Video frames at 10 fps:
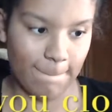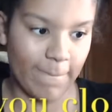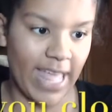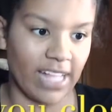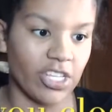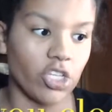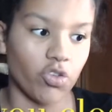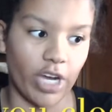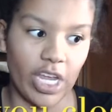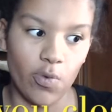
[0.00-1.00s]
That's a
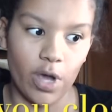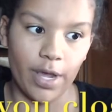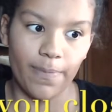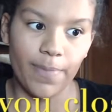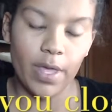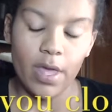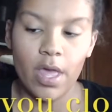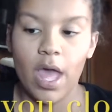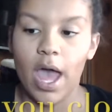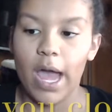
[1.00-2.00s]
tricky one.
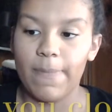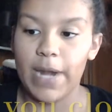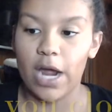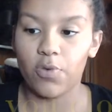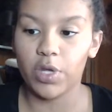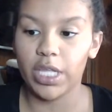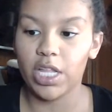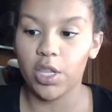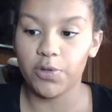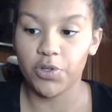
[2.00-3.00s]
I'm not really
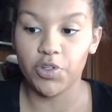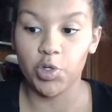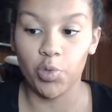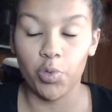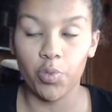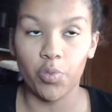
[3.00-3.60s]
closer to